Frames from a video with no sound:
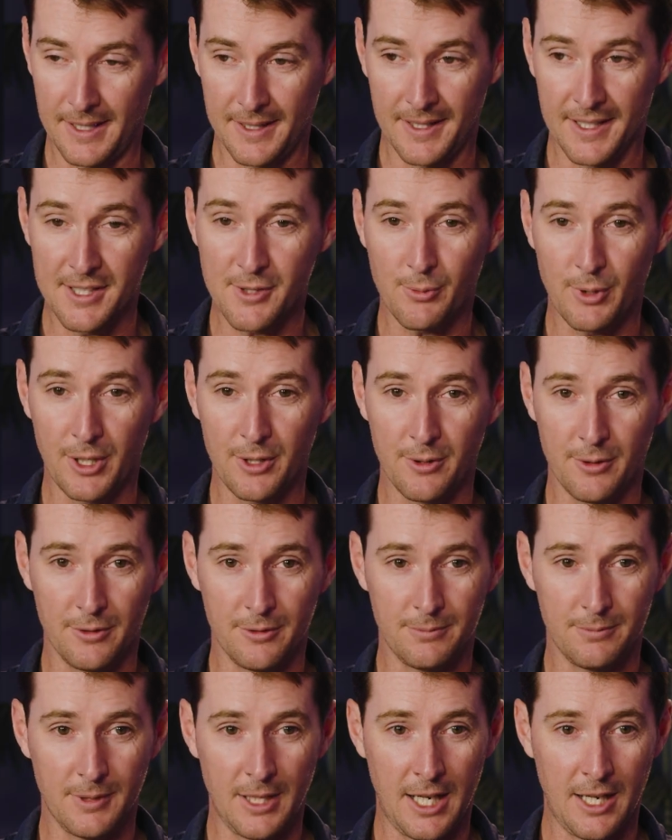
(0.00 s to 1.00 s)
at this rate,
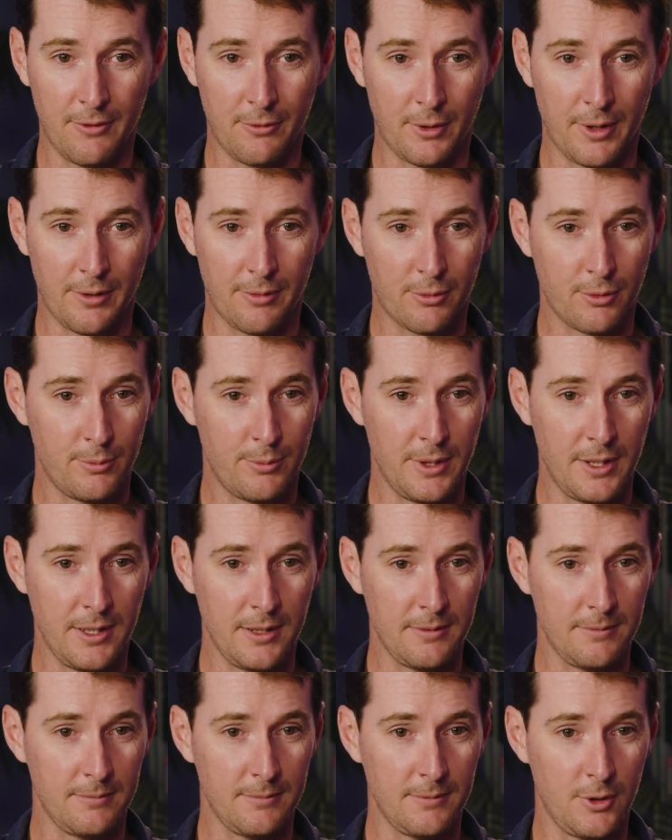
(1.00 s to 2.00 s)
you're halfway through
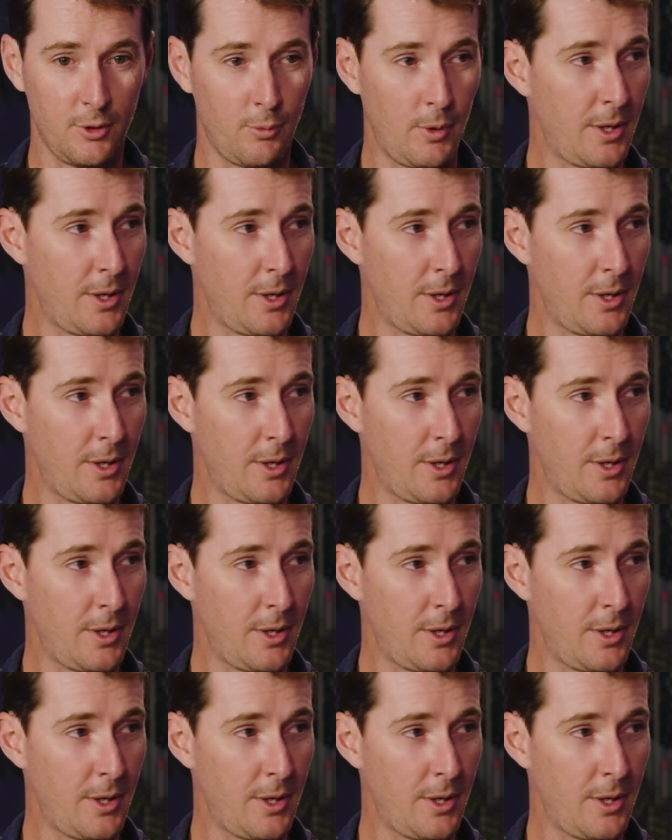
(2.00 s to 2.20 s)
being a